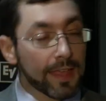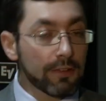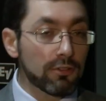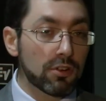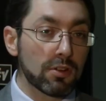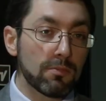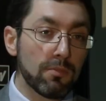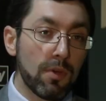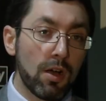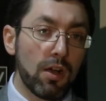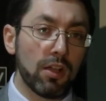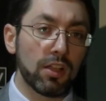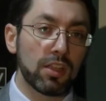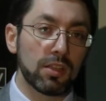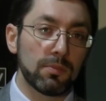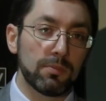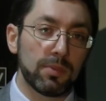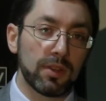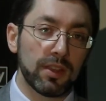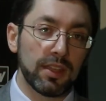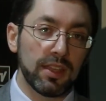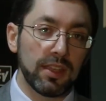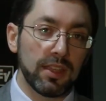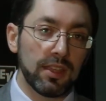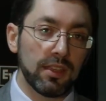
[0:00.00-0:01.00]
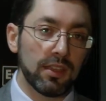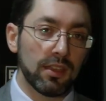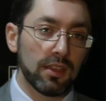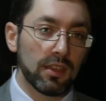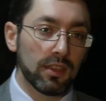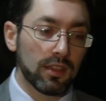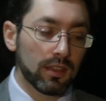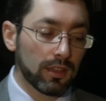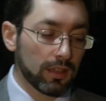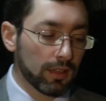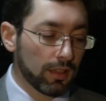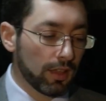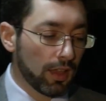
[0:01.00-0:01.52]
a remarkably
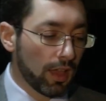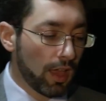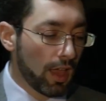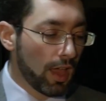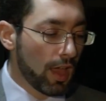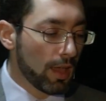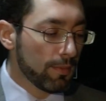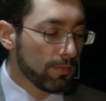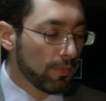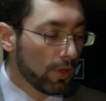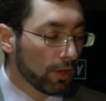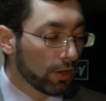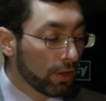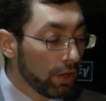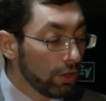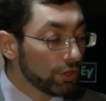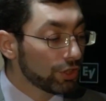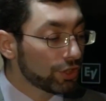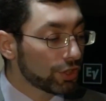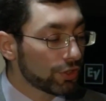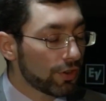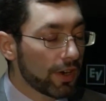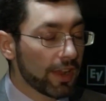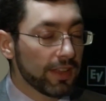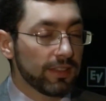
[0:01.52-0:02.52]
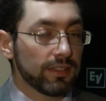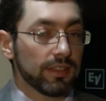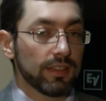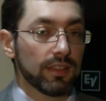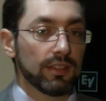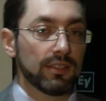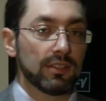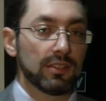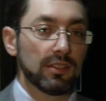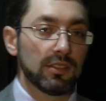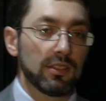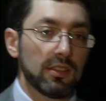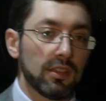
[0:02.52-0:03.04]

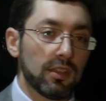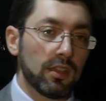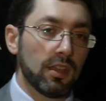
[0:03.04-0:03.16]
acculturated